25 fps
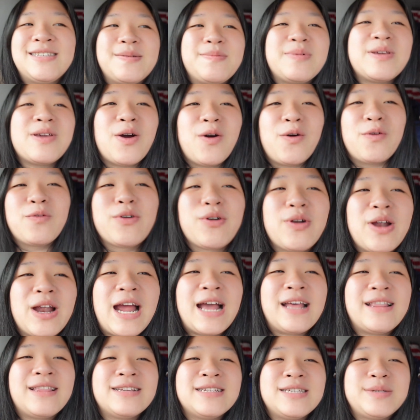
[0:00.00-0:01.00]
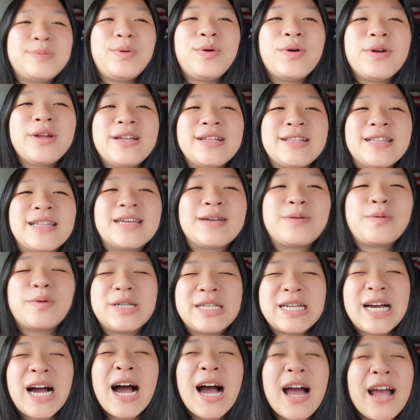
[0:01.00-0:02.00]
to be over at this point. Like, we're
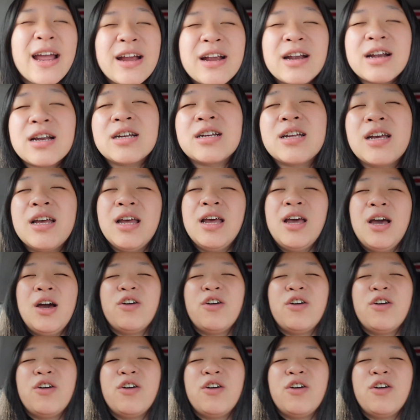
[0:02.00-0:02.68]
tired.